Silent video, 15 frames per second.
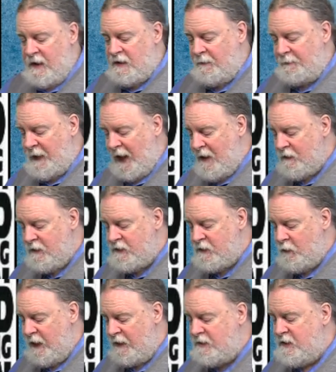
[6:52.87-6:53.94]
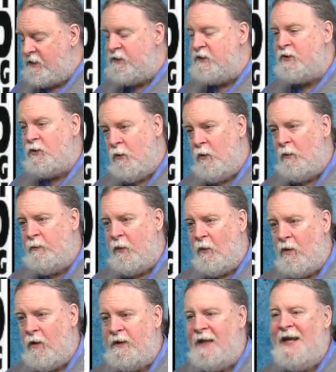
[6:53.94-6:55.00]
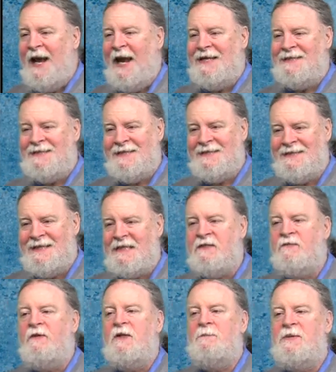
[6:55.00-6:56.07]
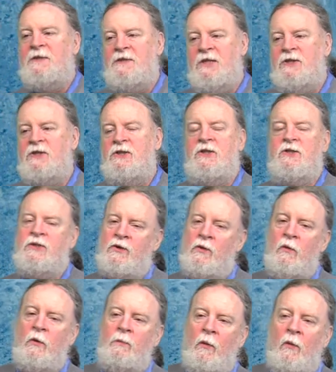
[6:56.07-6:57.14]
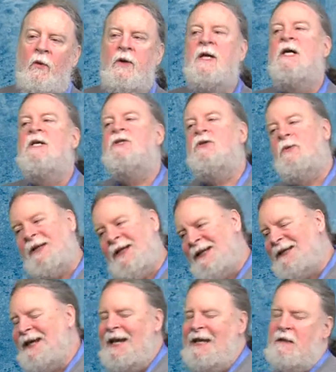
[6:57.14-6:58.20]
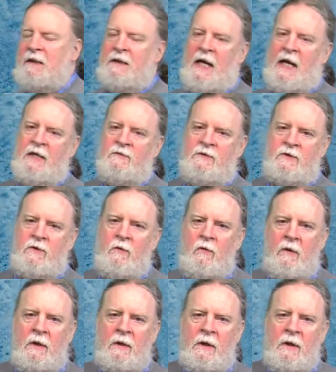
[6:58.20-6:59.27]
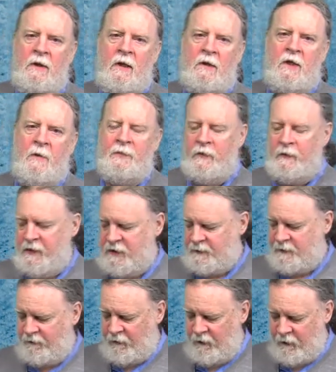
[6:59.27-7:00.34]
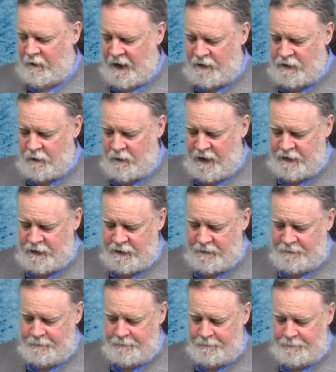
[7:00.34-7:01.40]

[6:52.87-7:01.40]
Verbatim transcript: the parents went to the school board and successfully petitioned the school board to kick Kaitlyn out of school a couple of weeks before graduation.